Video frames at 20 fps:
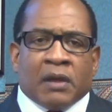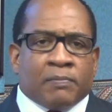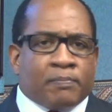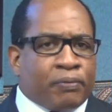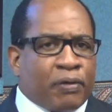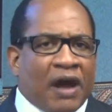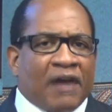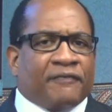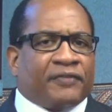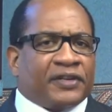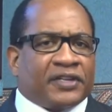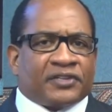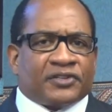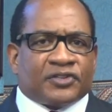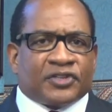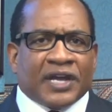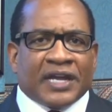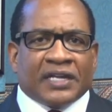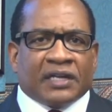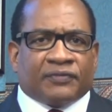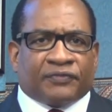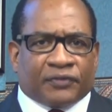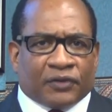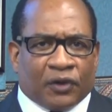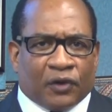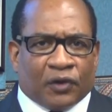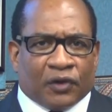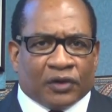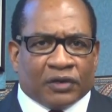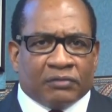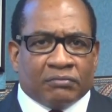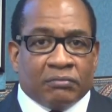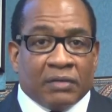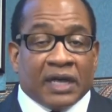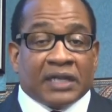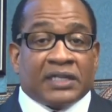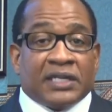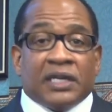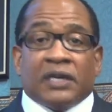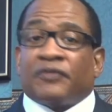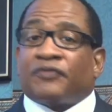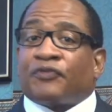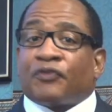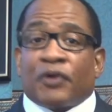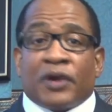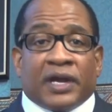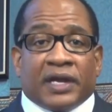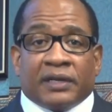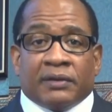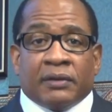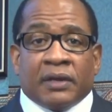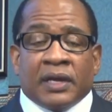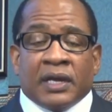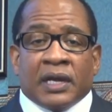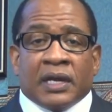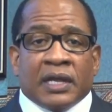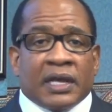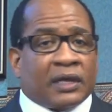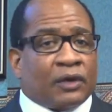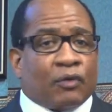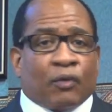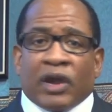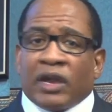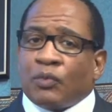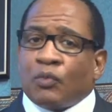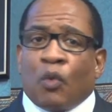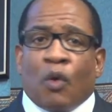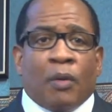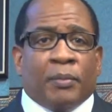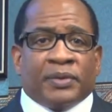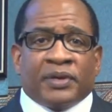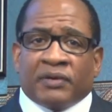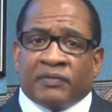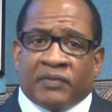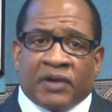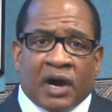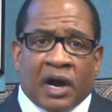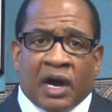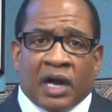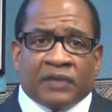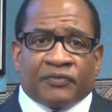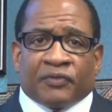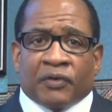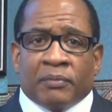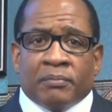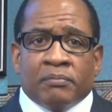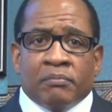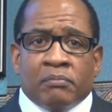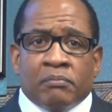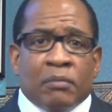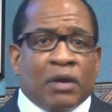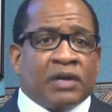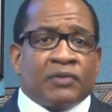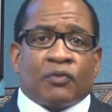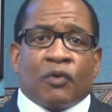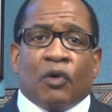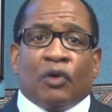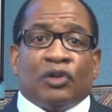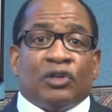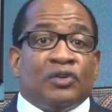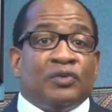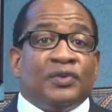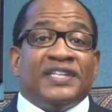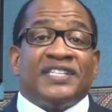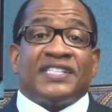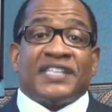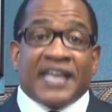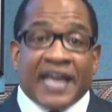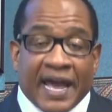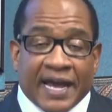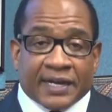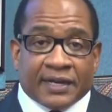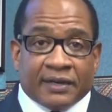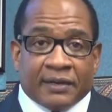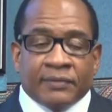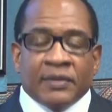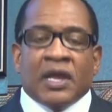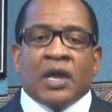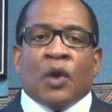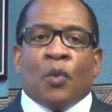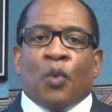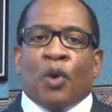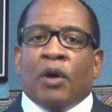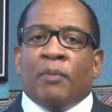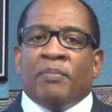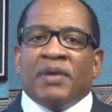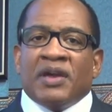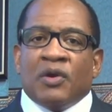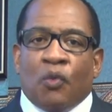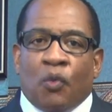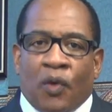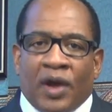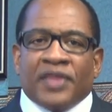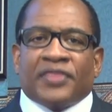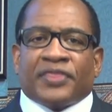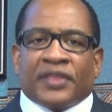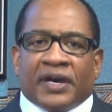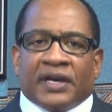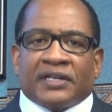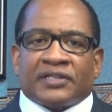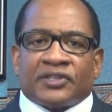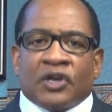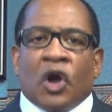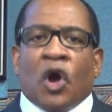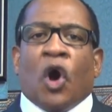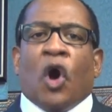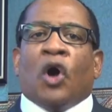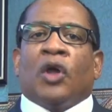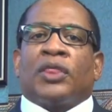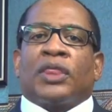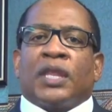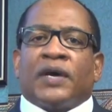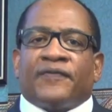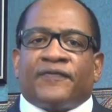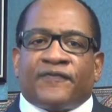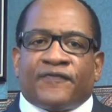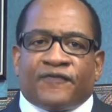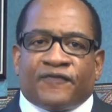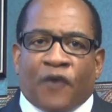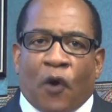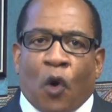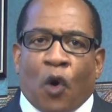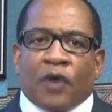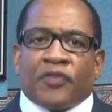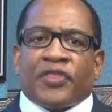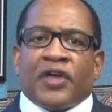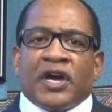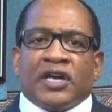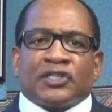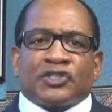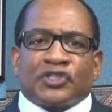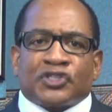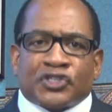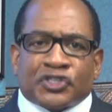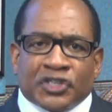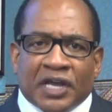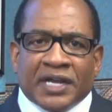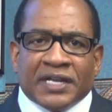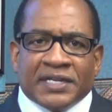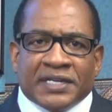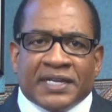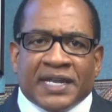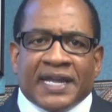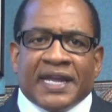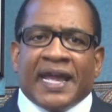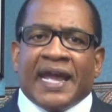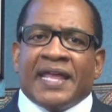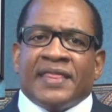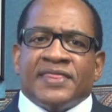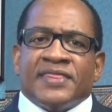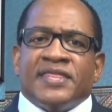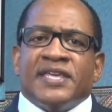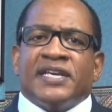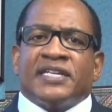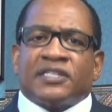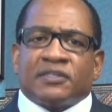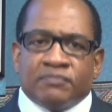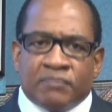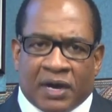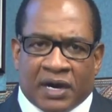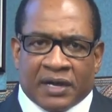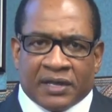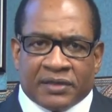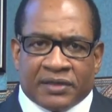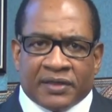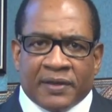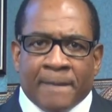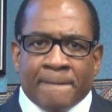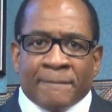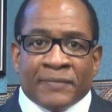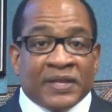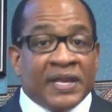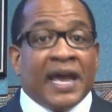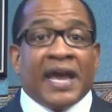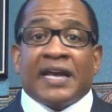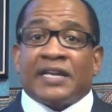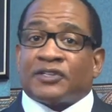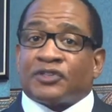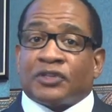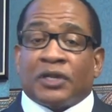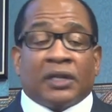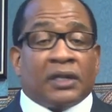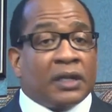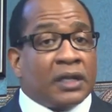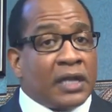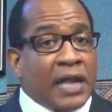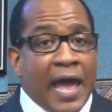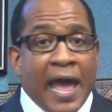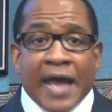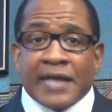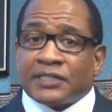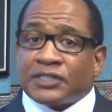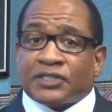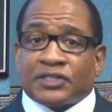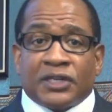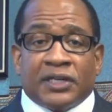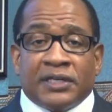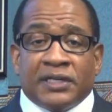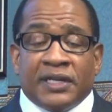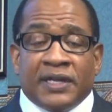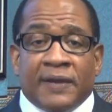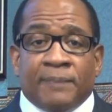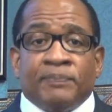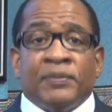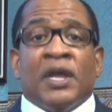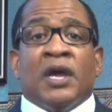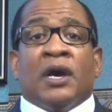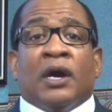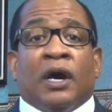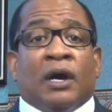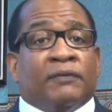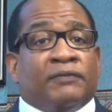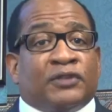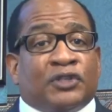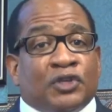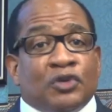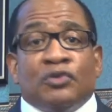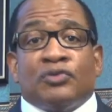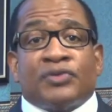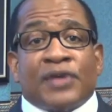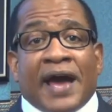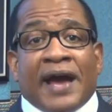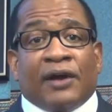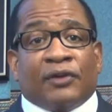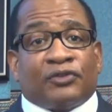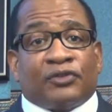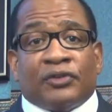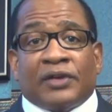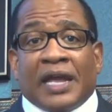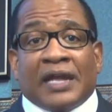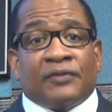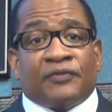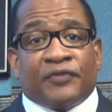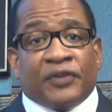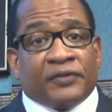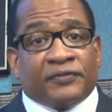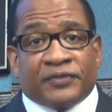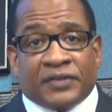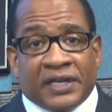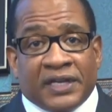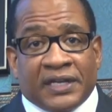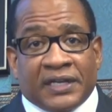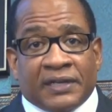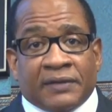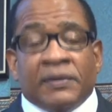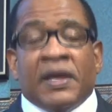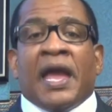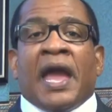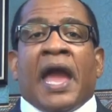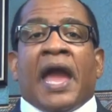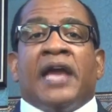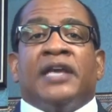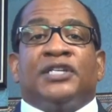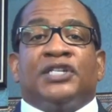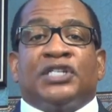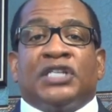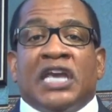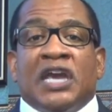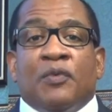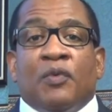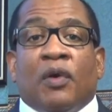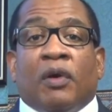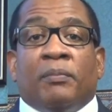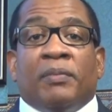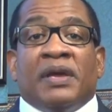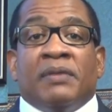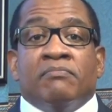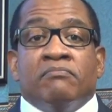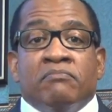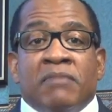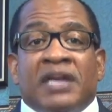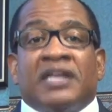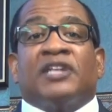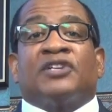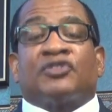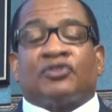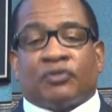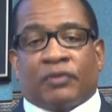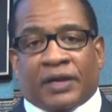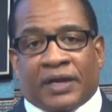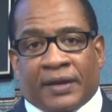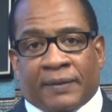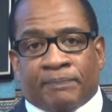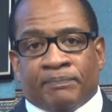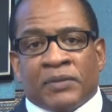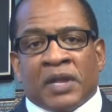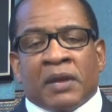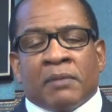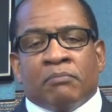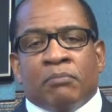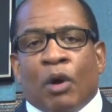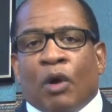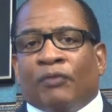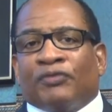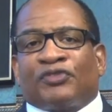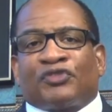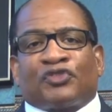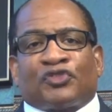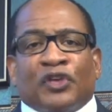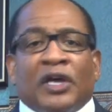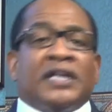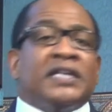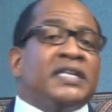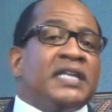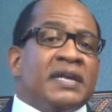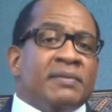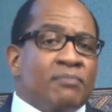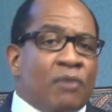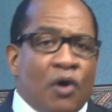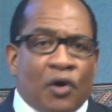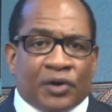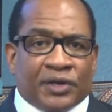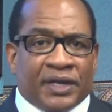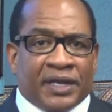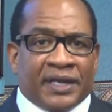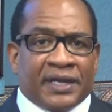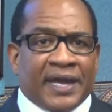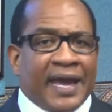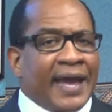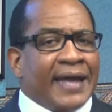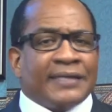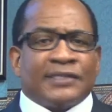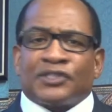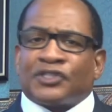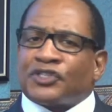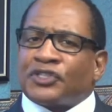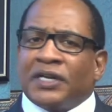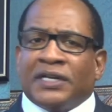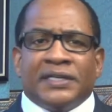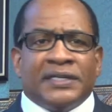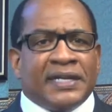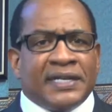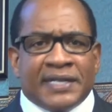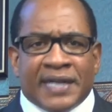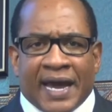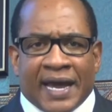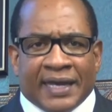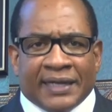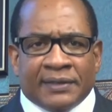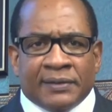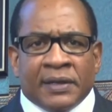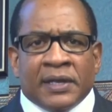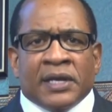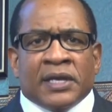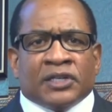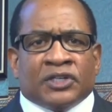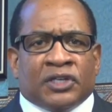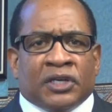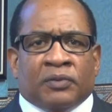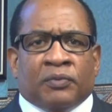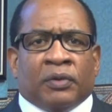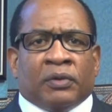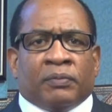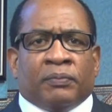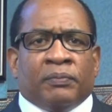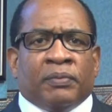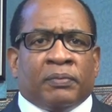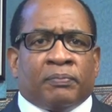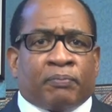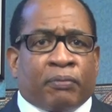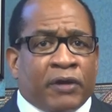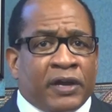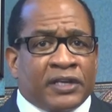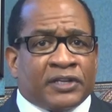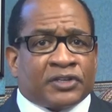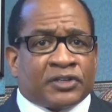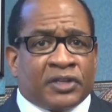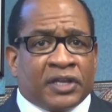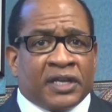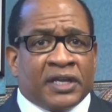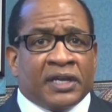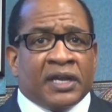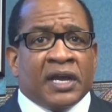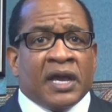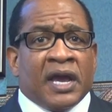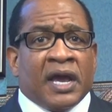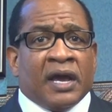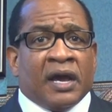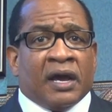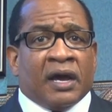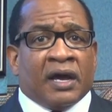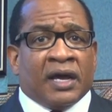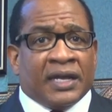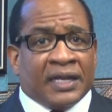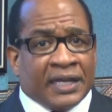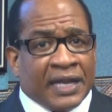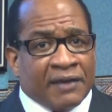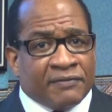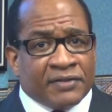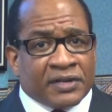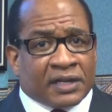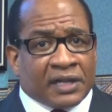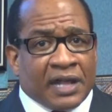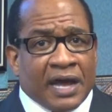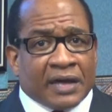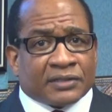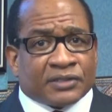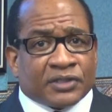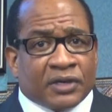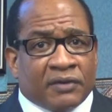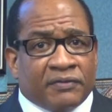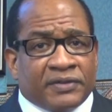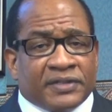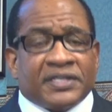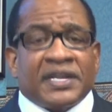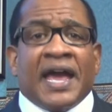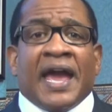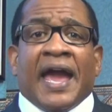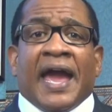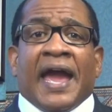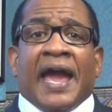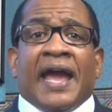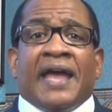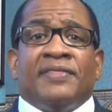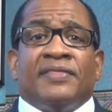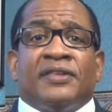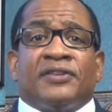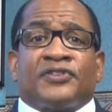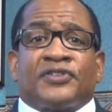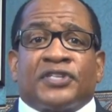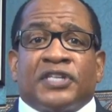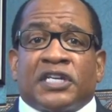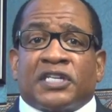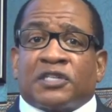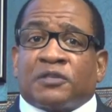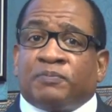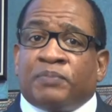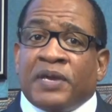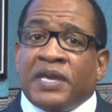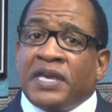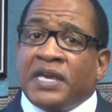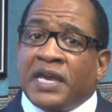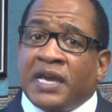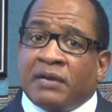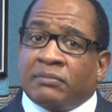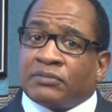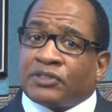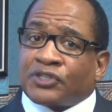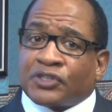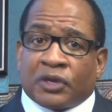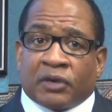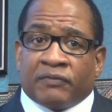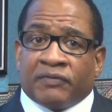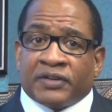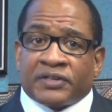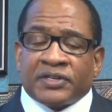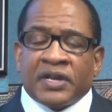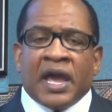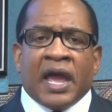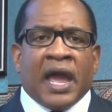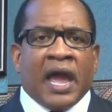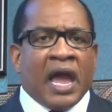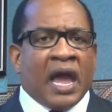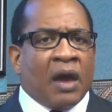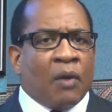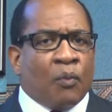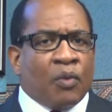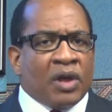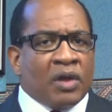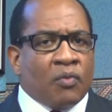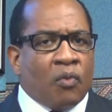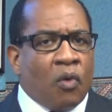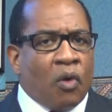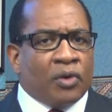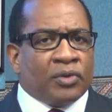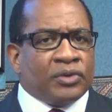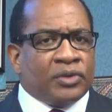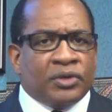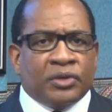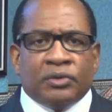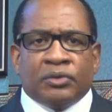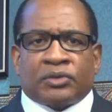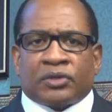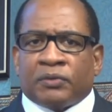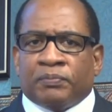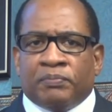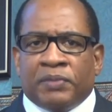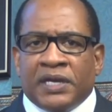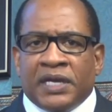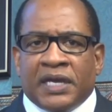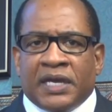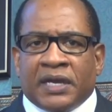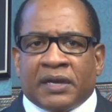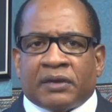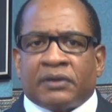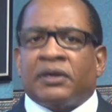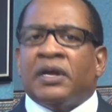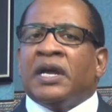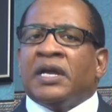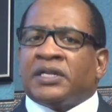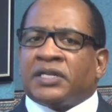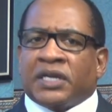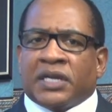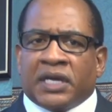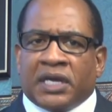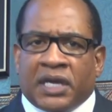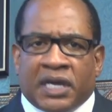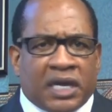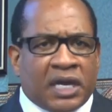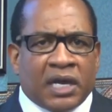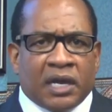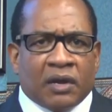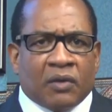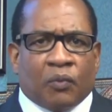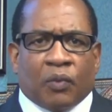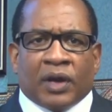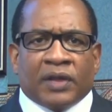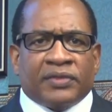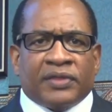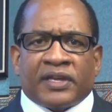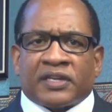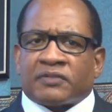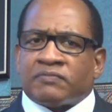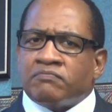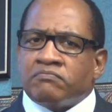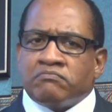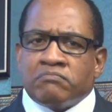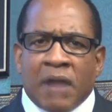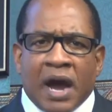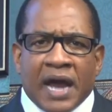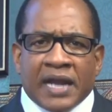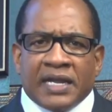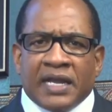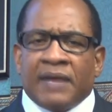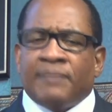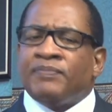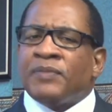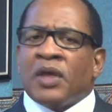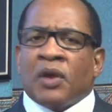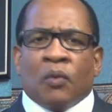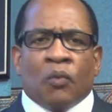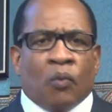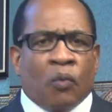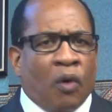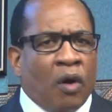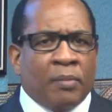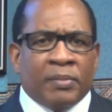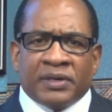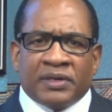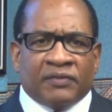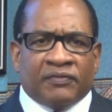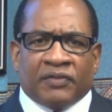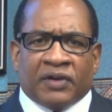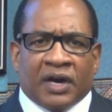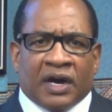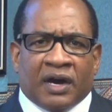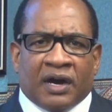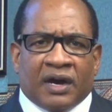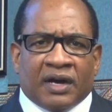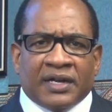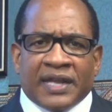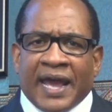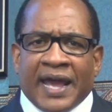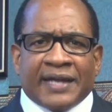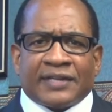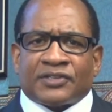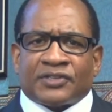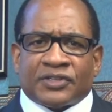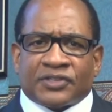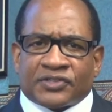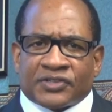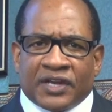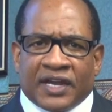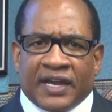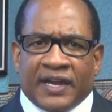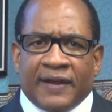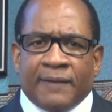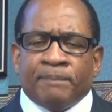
Prophetess Janet Floyd, our dear friend, a great woman of God from Monroe, Louisiana, will be with us on the fourth Sunday in this month. Yes, the last Sunday of 2015. And she will be ministering both Sunday morning and Sunday night. She will preach the uh, 11 o'clock service and the 6 p.m. service. And we want you to be here to hear what this mighty woman of God has to say